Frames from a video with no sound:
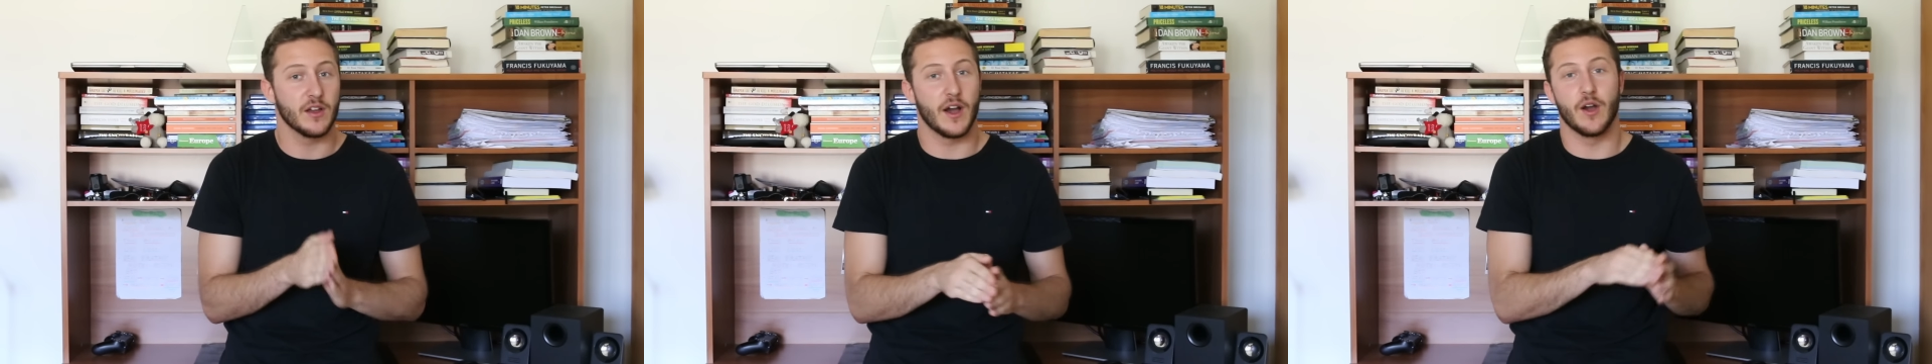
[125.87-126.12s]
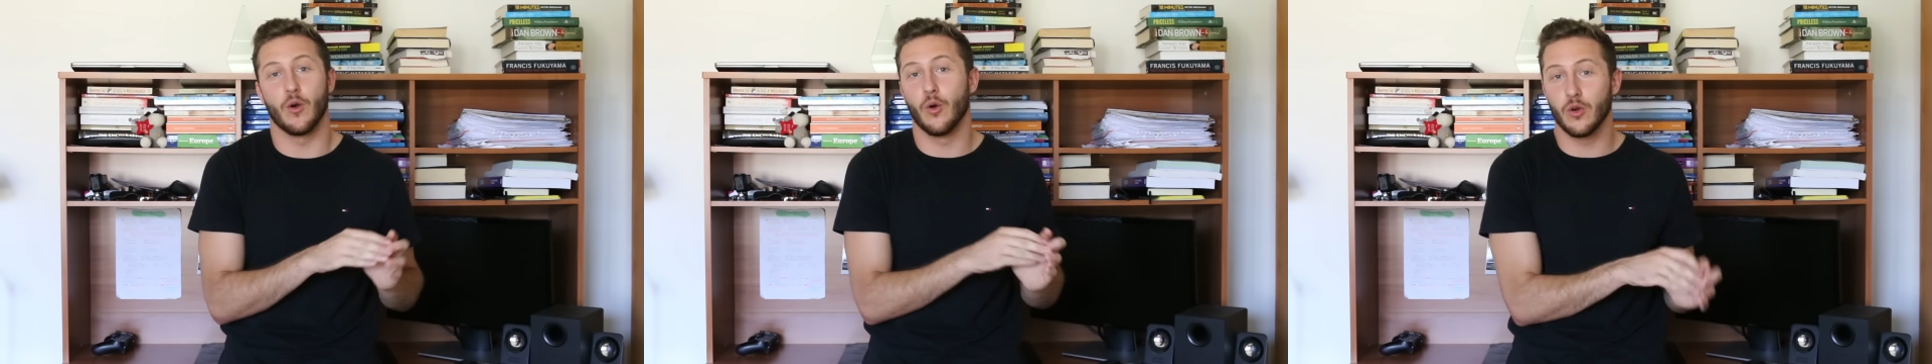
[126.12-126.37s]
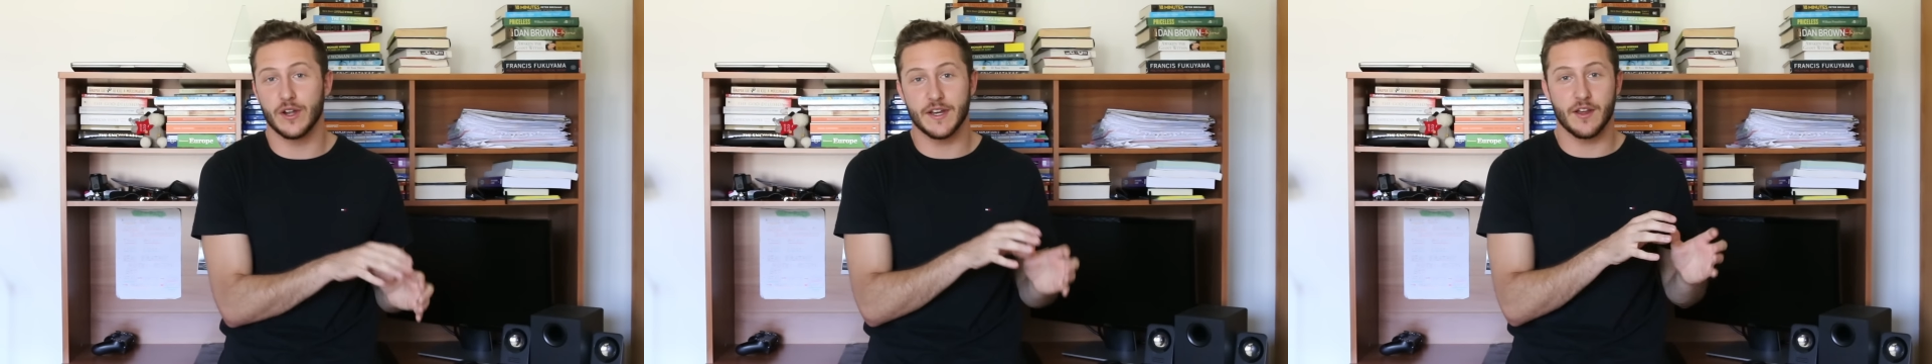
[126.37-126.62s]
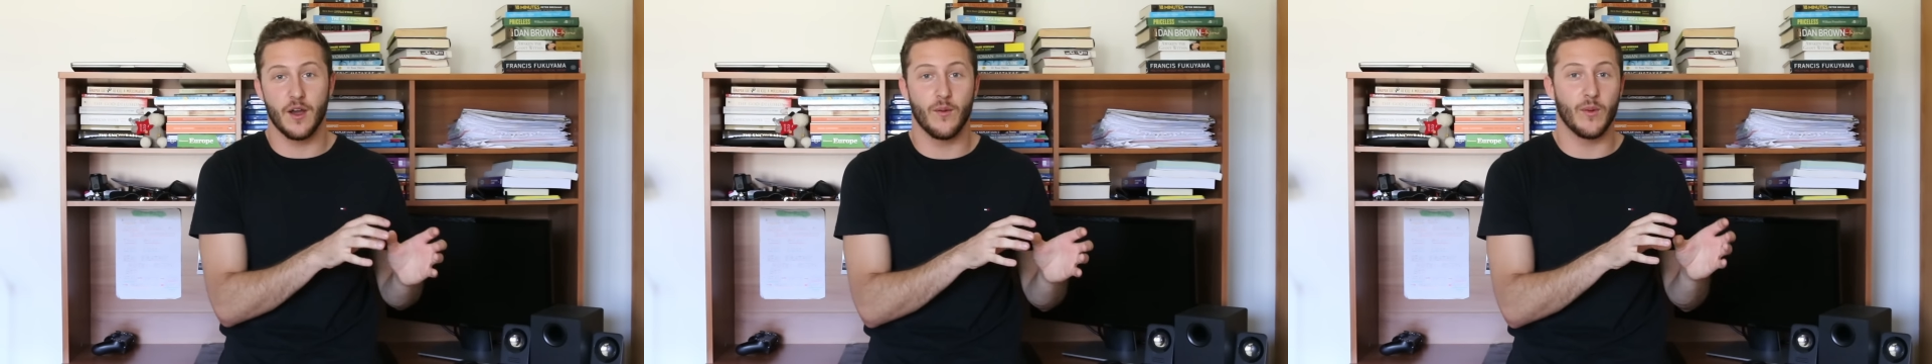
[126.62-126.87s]
I already
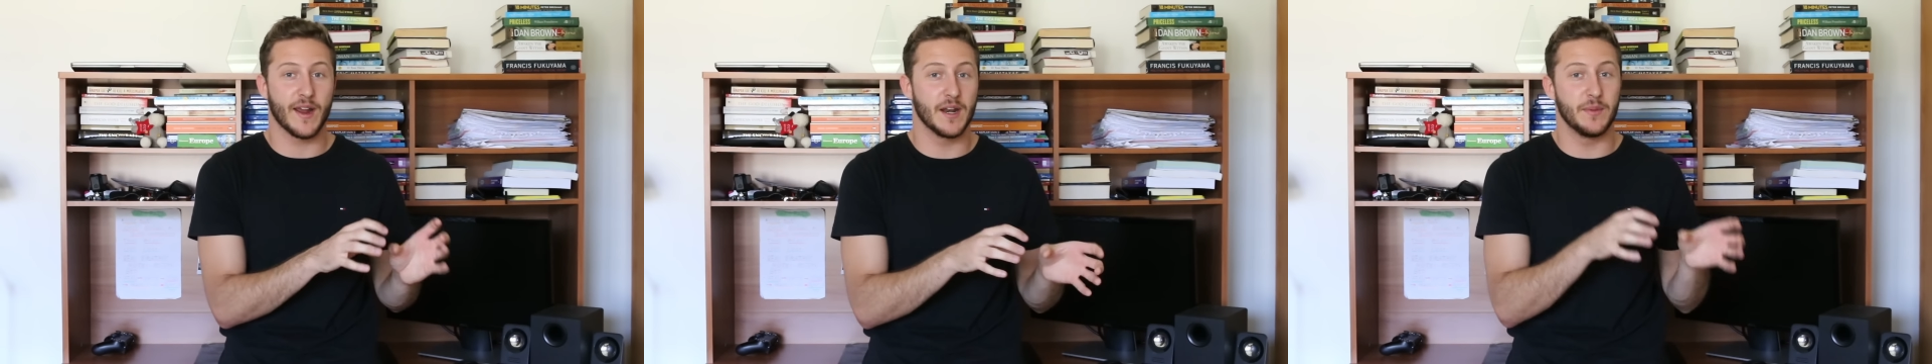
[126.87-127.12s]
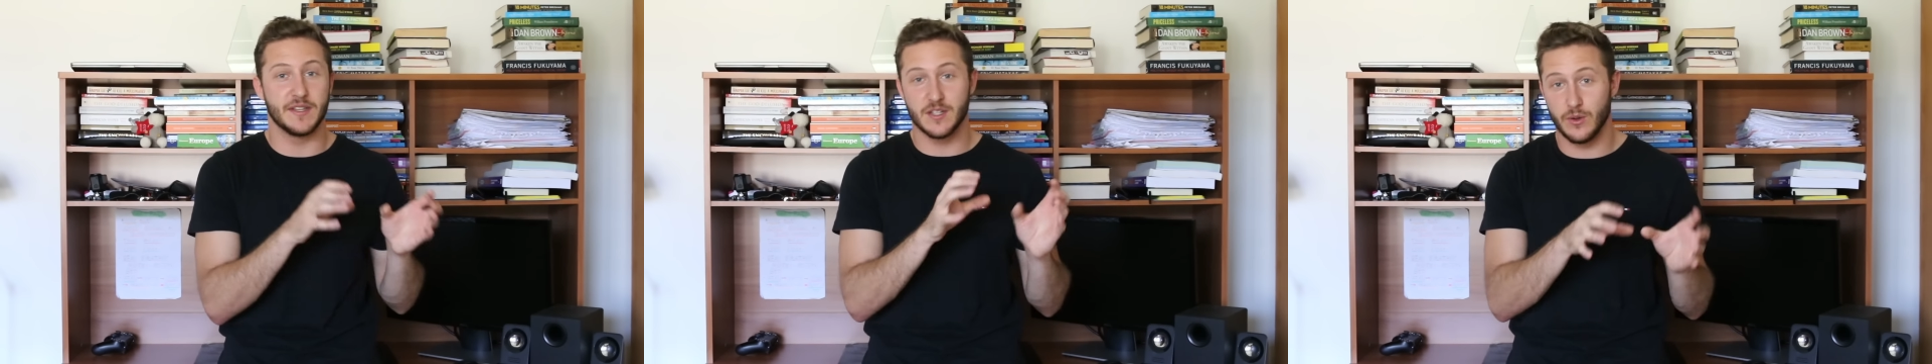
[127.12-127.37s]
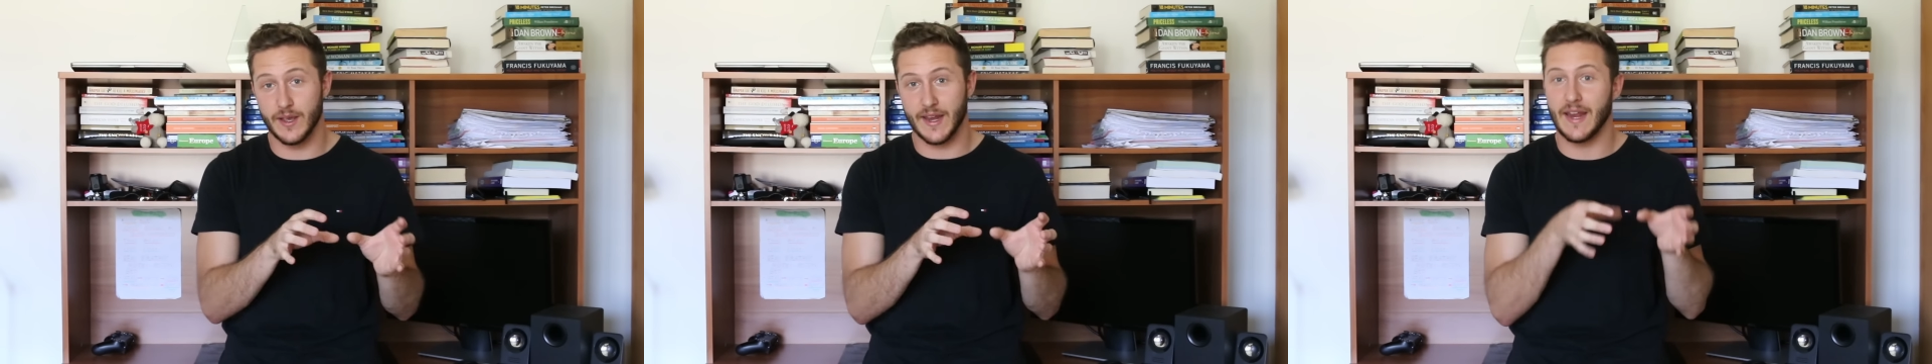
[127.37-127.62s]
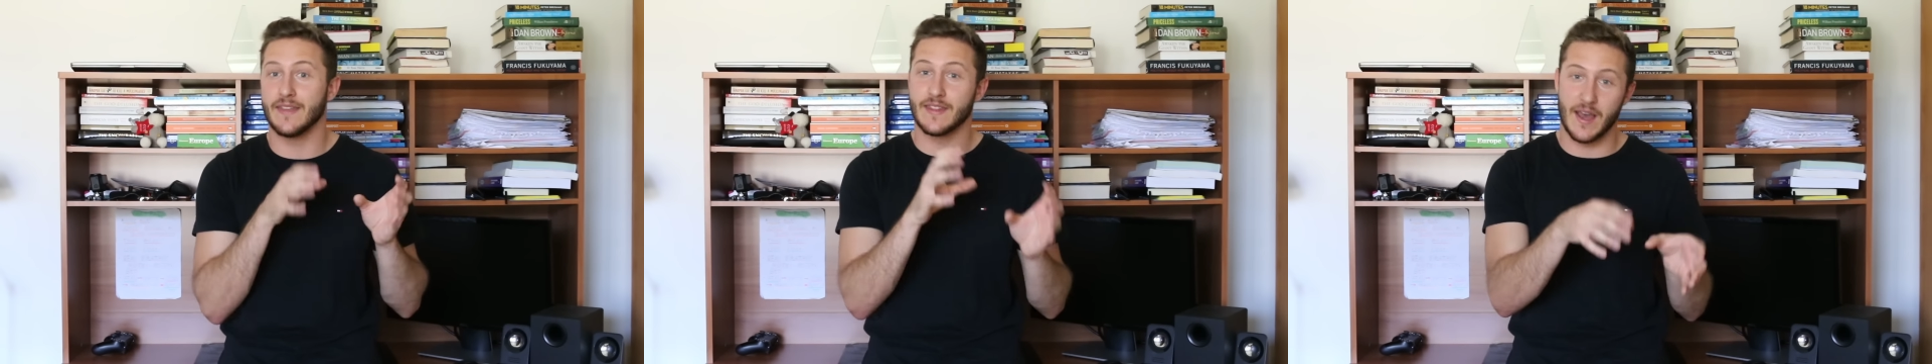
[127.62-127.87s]
know what we're going to be doing
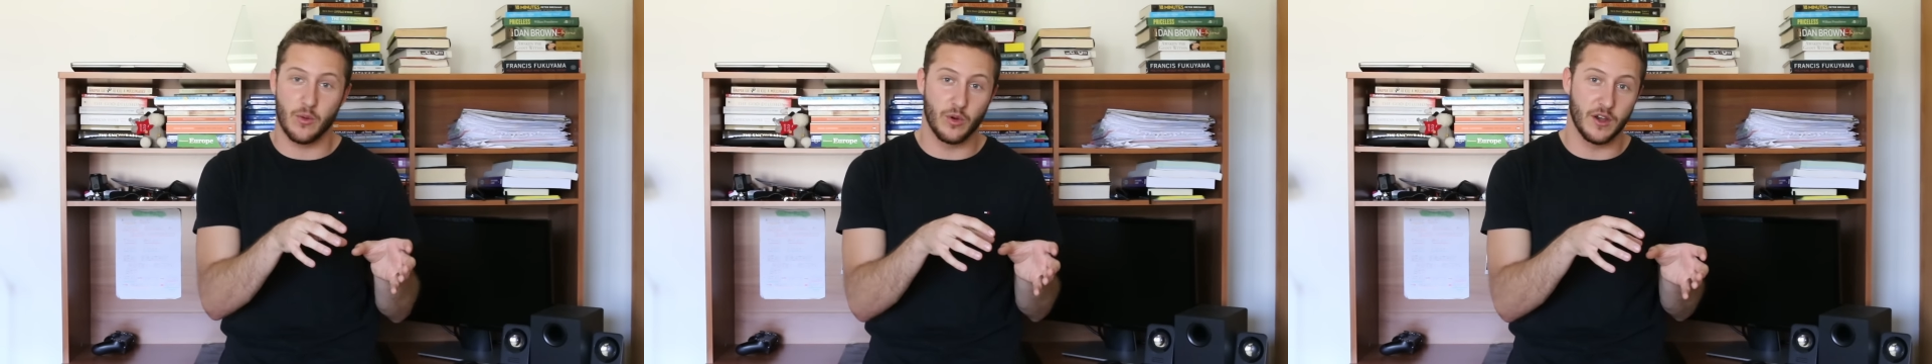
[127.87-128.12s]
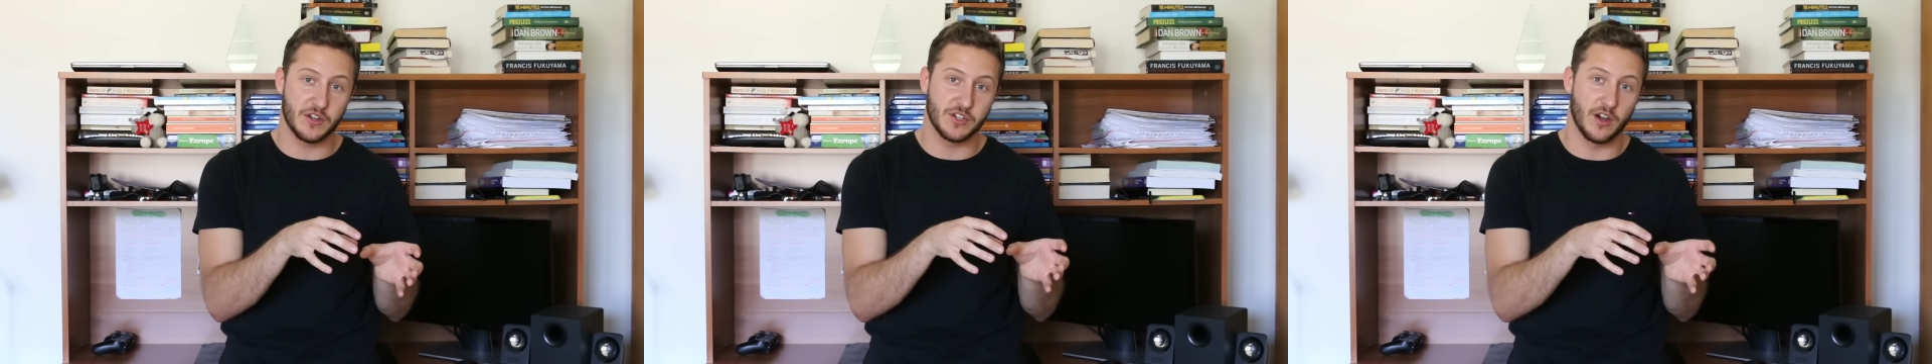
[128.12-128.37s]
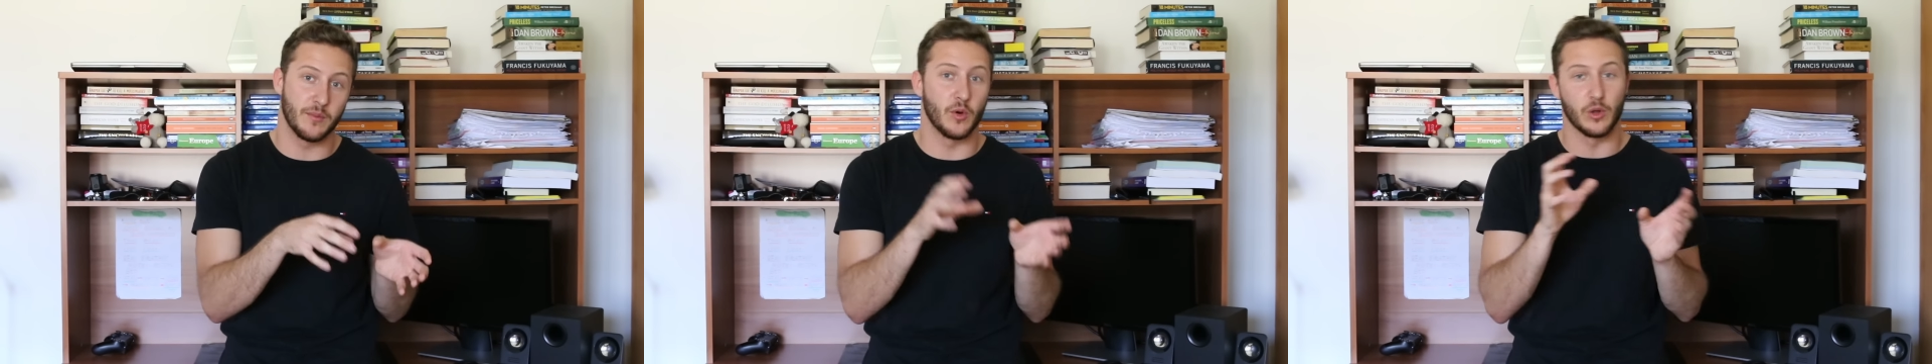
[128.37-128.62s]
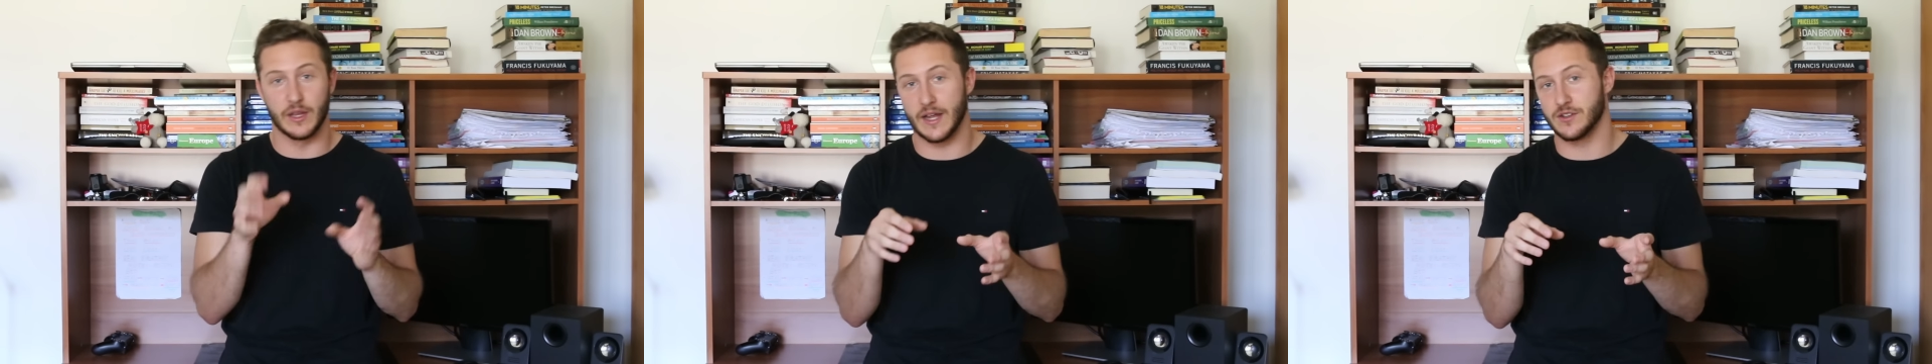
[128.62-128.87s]
in that workshop
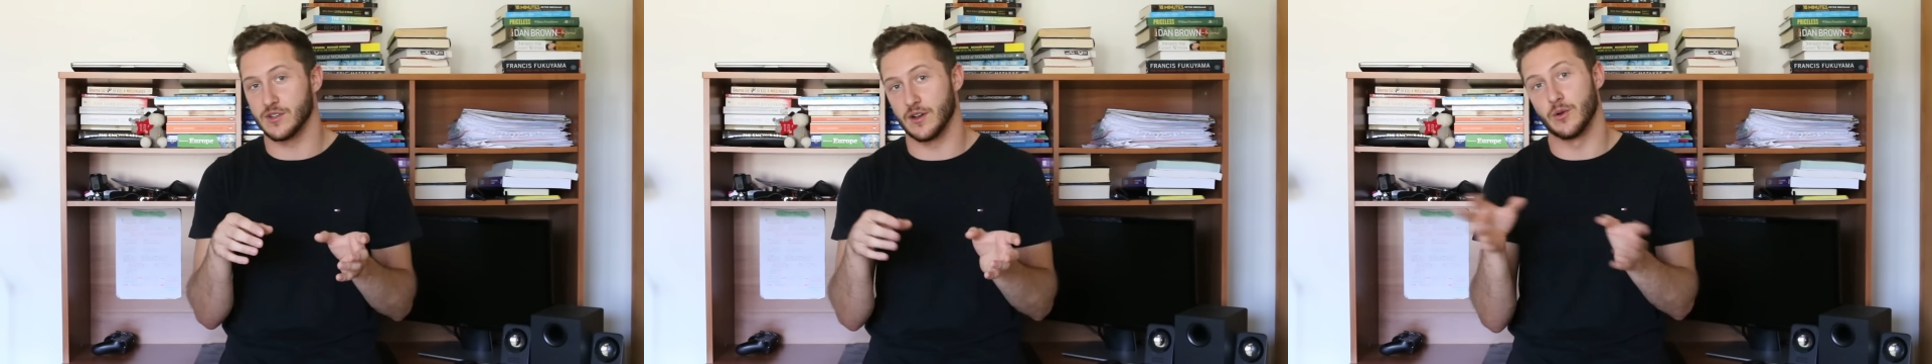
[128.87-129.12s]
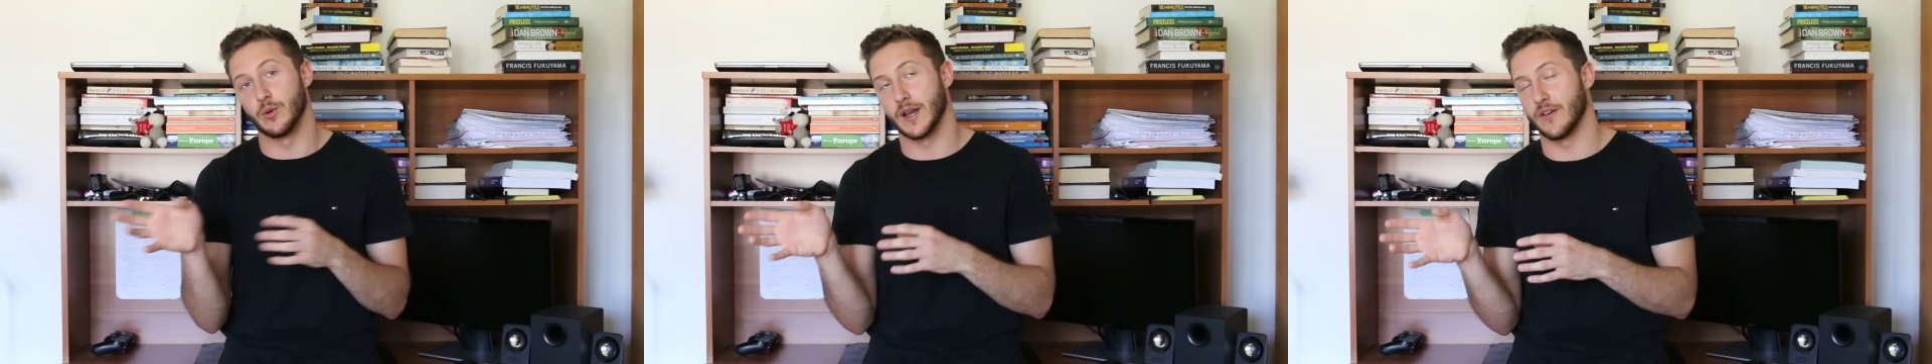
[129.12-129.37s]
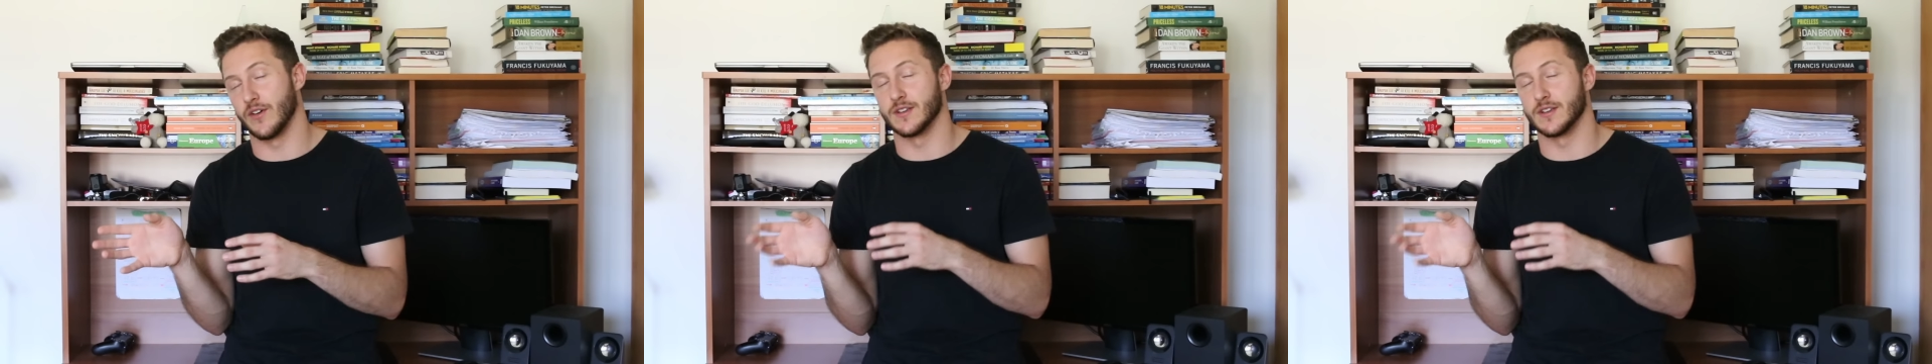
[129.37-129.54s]
or lecture or whatever.